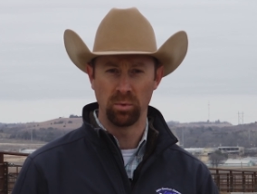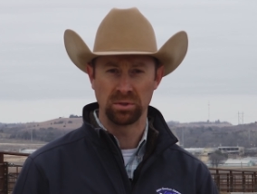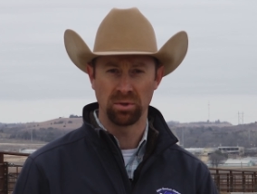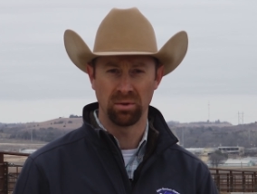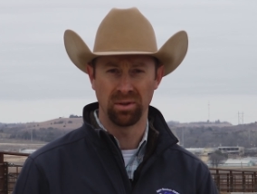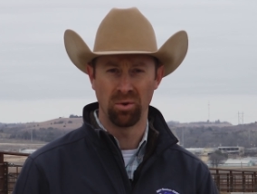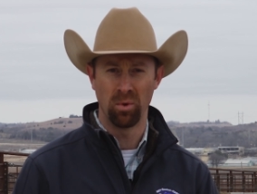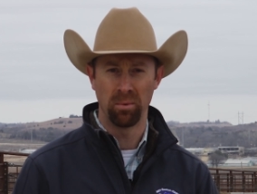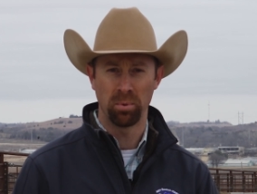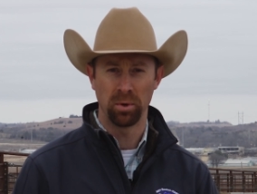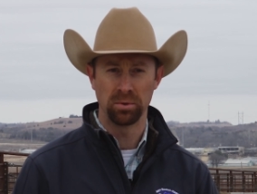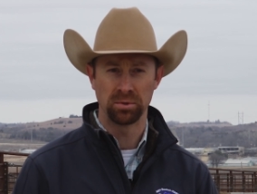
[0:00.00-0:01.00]
we certainly want
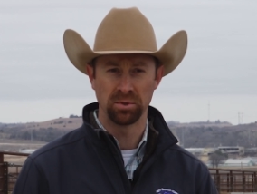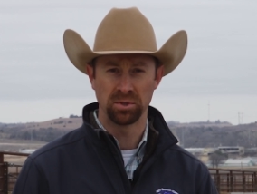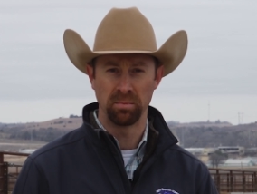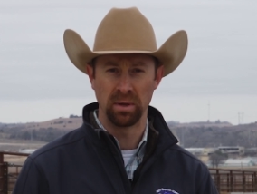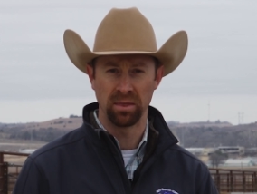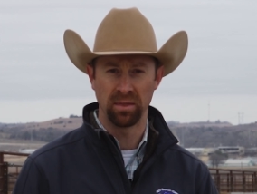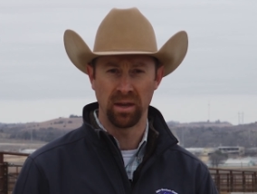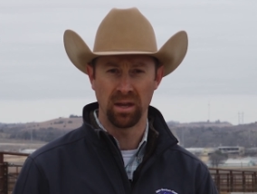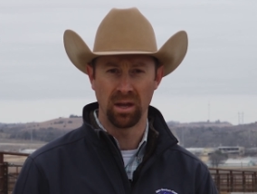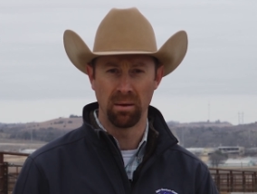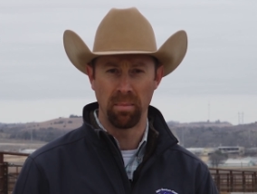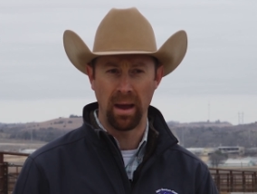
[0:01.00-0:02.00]
producers to be
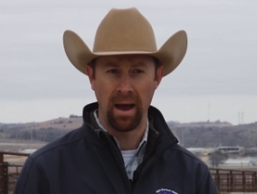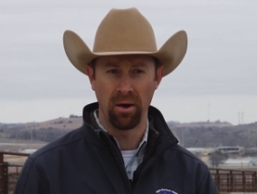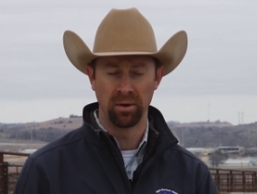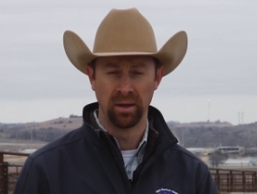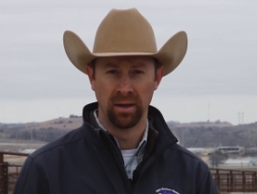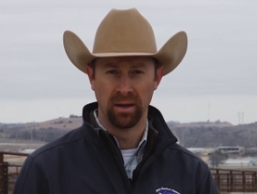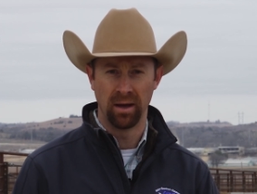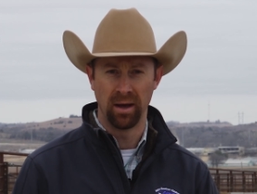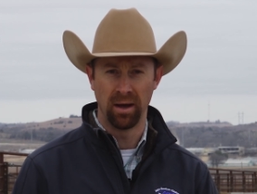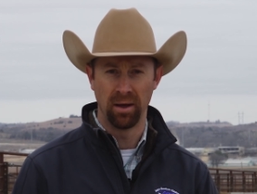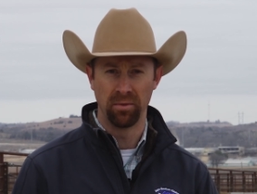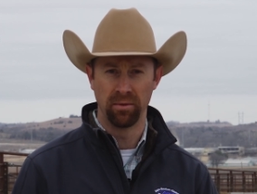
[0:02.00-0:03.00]
thinking about
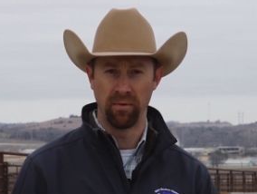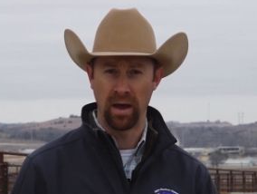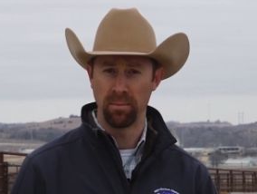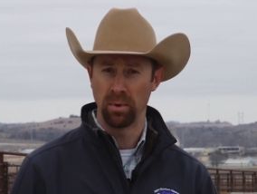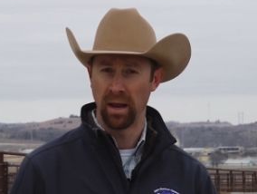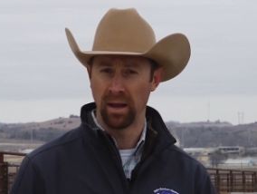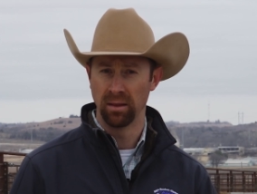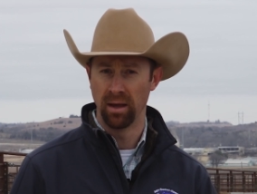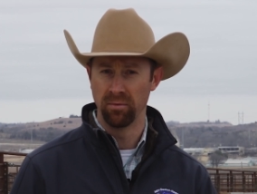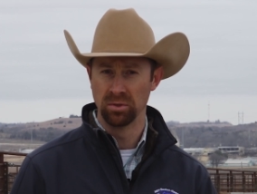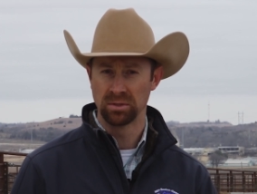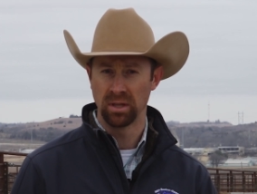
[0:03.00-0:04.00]
uh, the vitamin A
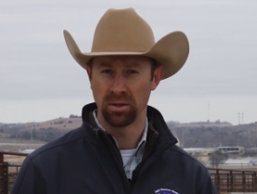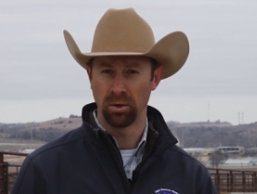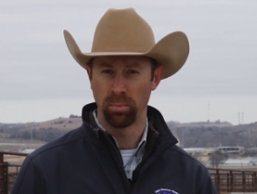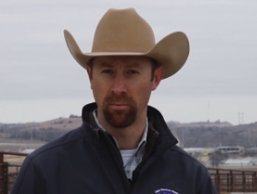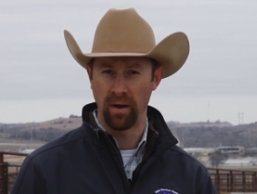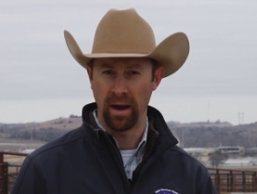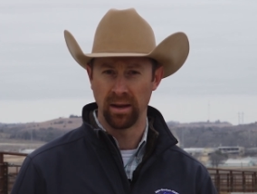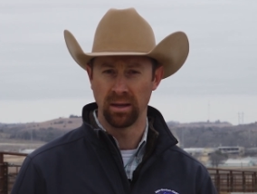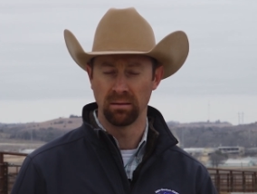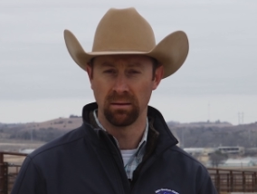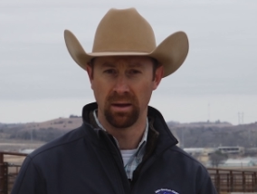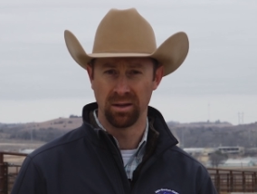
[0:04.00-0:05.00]
levels that they're
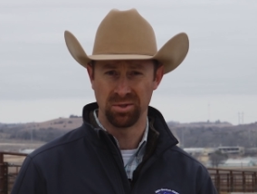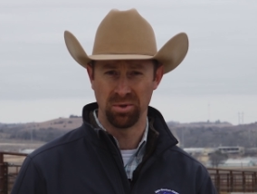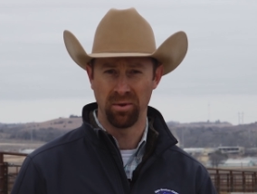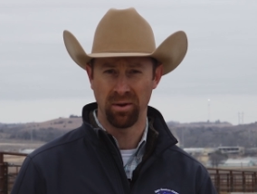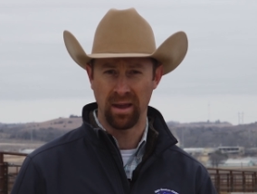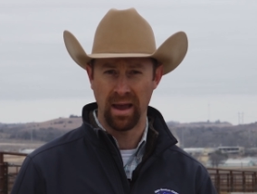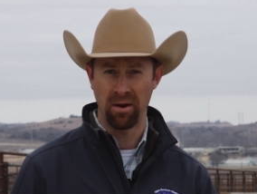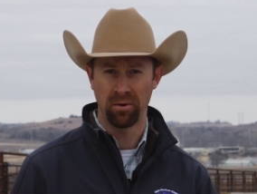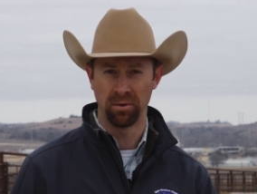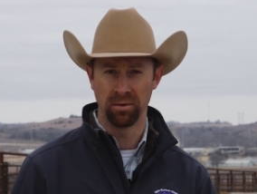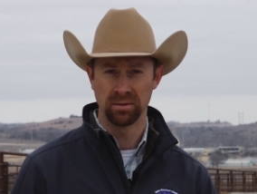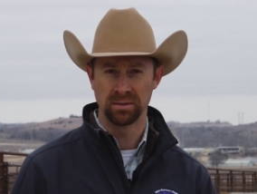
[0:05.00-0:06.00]
providing uh, to their cow
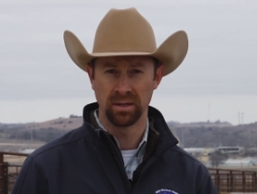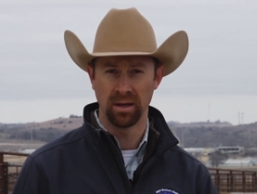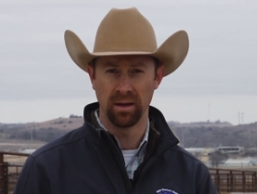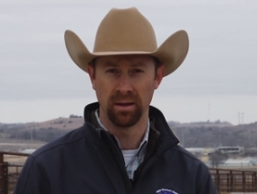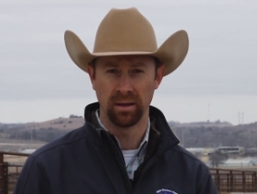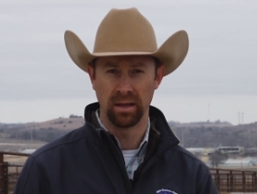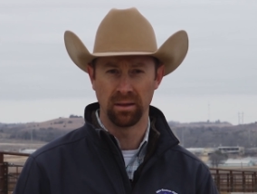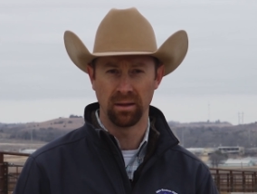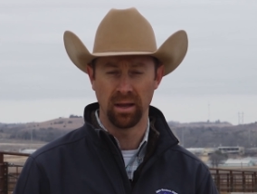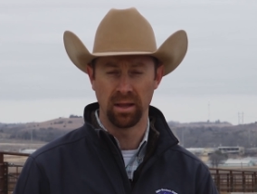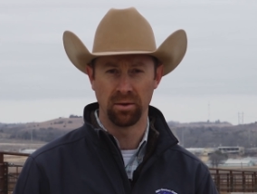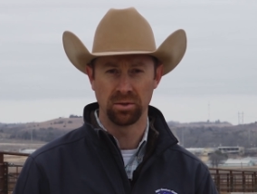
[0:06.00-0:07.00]
herds uh,
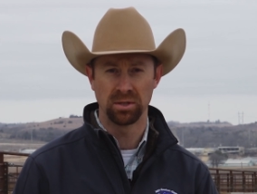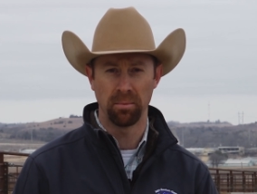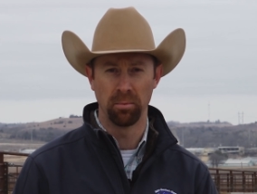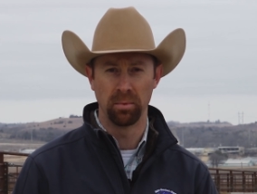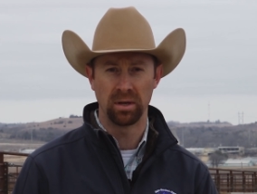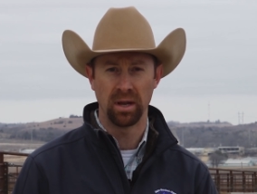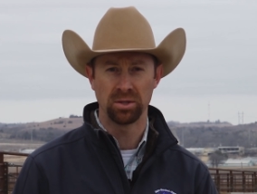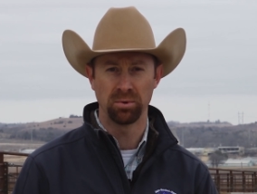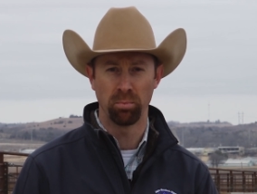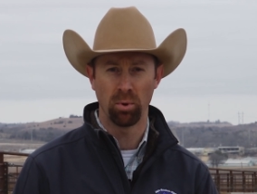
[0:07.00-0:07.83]
in, in their supplementation